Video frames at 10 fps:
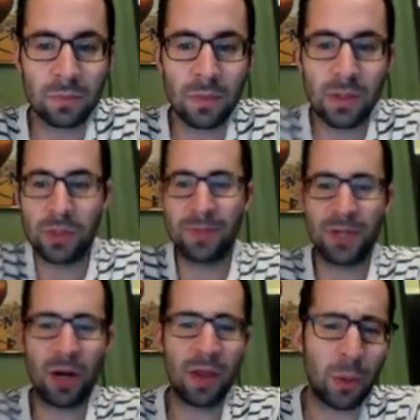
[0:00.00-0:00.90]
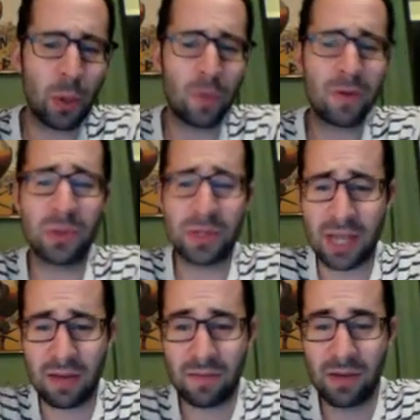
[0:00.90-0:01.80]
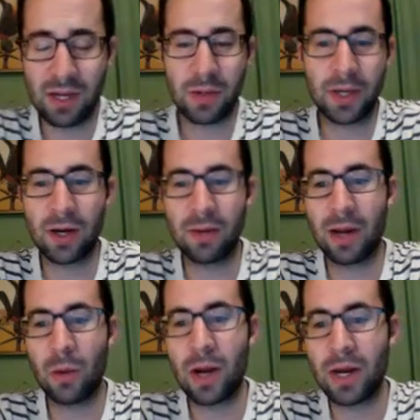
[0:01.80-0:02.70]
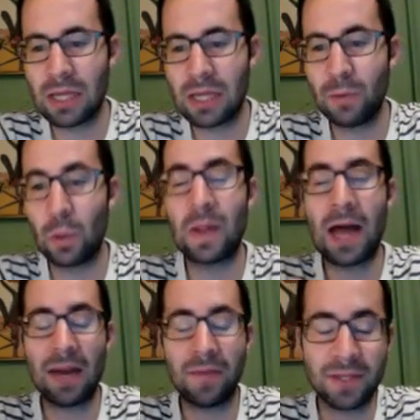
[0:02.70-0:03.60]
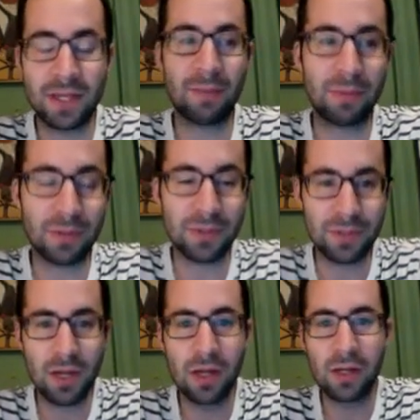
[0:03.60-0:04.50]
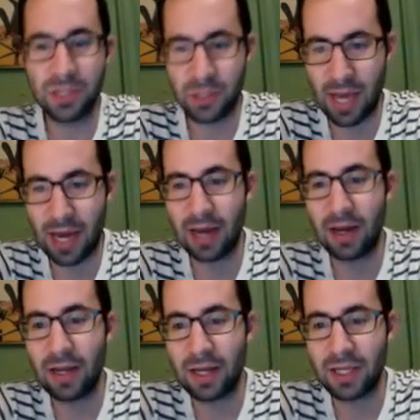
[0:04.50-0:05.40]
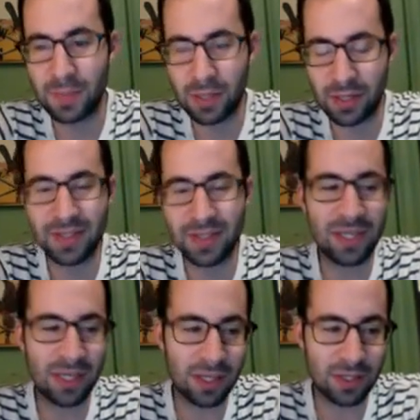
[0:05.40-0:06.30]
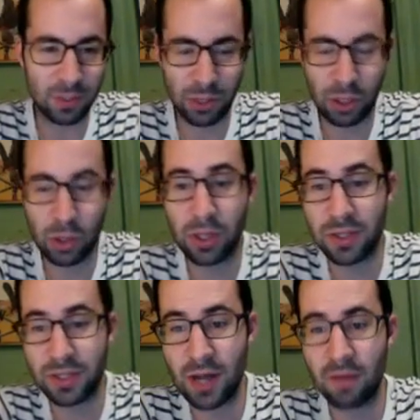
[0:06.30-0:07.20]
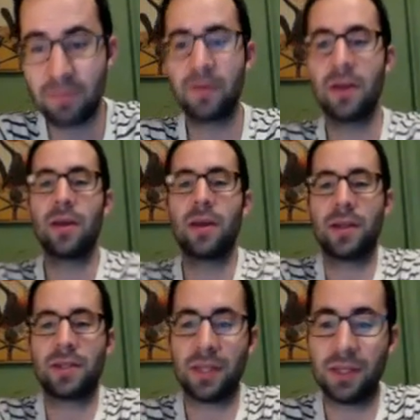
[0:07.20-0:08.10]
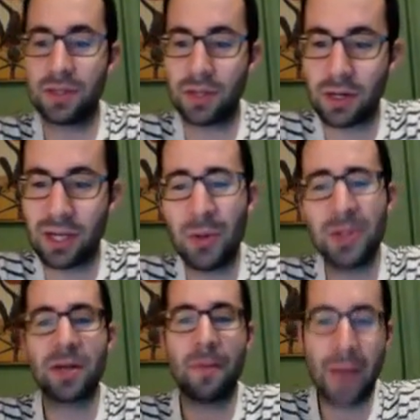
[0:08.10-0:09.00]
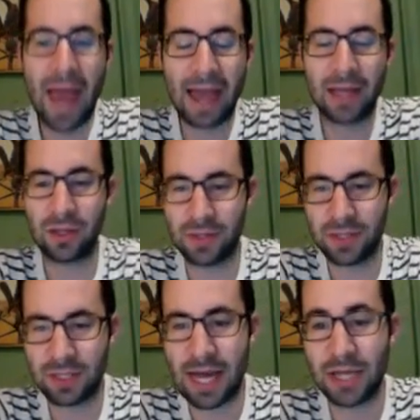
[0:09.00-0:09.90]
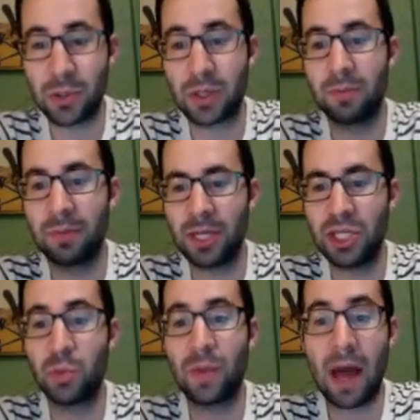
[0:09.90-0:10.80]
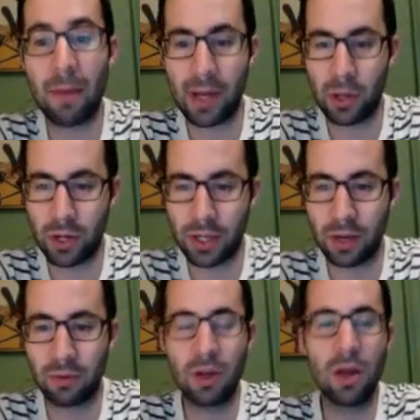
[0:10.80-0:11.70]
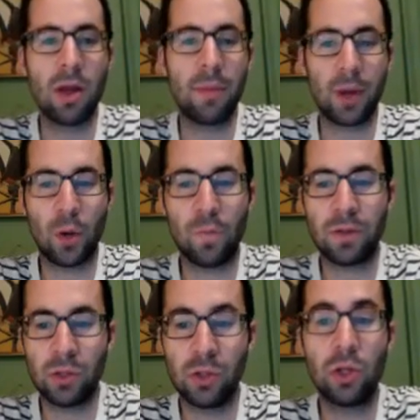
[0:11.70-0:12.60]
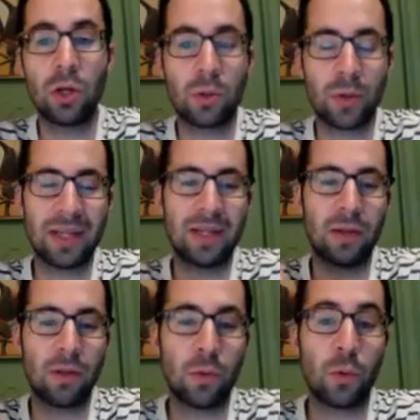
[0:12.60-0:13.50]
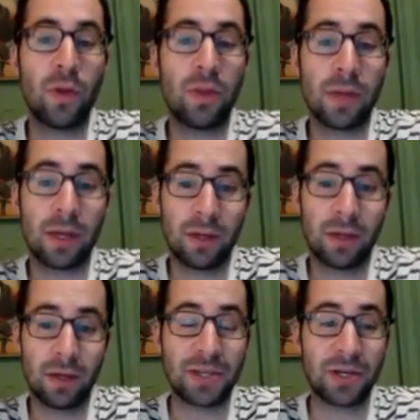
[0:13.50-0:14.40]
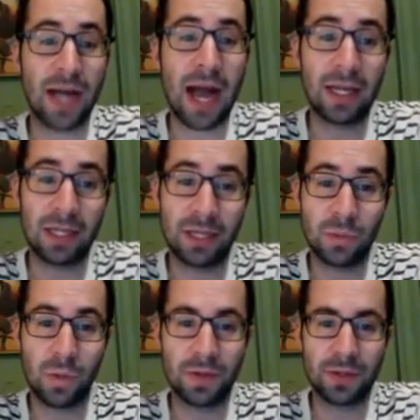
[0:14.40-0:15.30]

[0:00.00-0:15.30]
So I'm sorry that we went over into a second video here, but I wanted to give you a lot of examples so you had experience seeing this, so when you do it yourself, it's easier. You can always come back and look at the slideshow to completion without my audio, but hopefully you do look through it with me as your guide at least once.